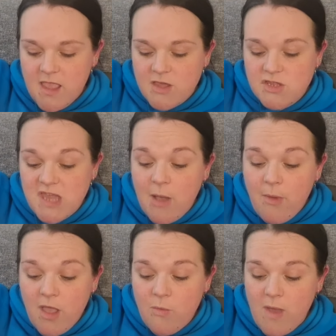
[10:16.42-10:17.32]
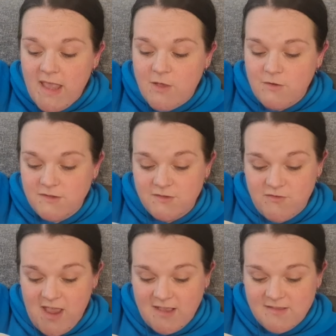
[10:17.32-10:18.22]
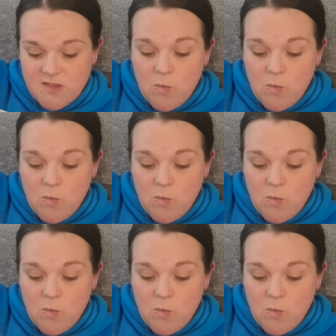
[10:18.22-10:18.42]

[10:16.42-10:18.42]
Shower away your stress.